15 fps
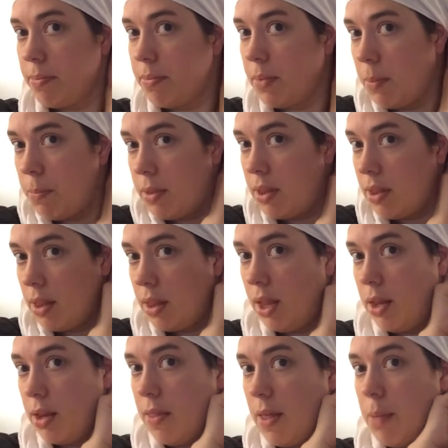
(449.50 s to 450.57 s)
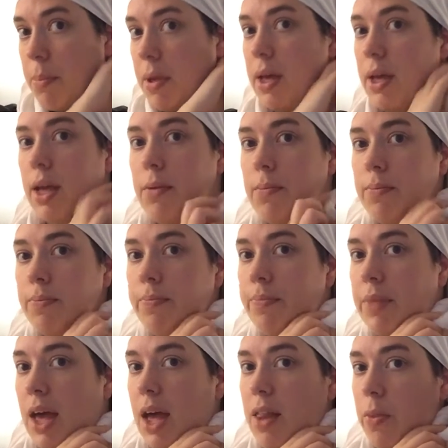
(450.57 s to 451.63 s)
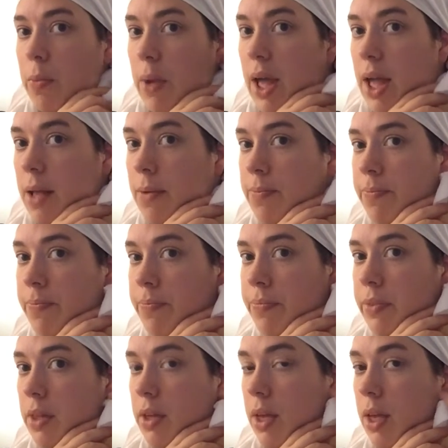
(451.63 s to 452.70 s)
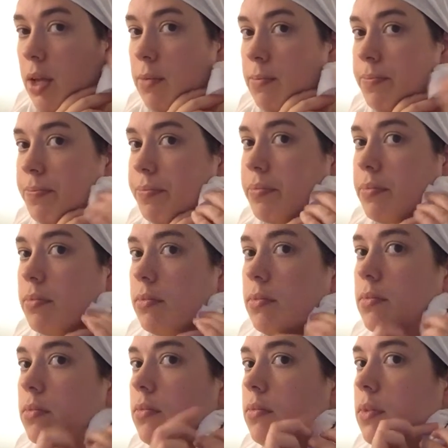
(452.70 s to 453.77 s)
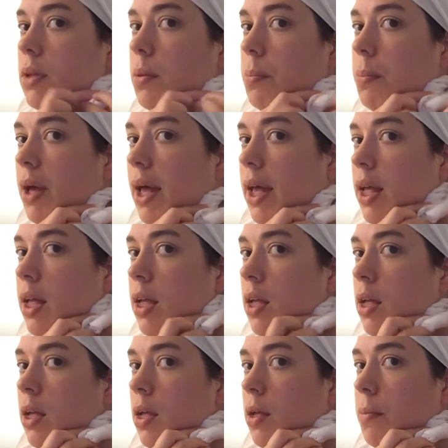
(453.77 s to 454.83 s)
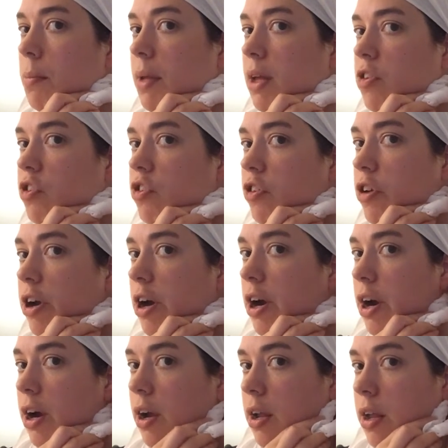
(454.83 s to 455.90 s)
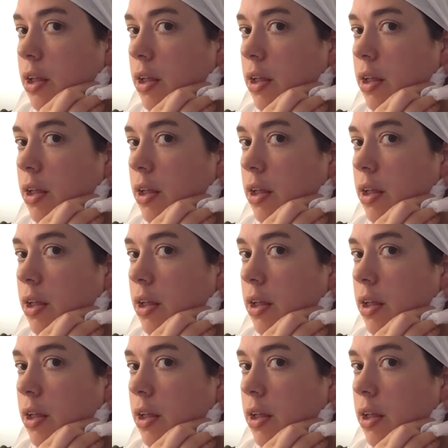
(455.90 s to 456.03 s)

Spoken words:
Up into that pocket, out of the way. Okay, but make sure,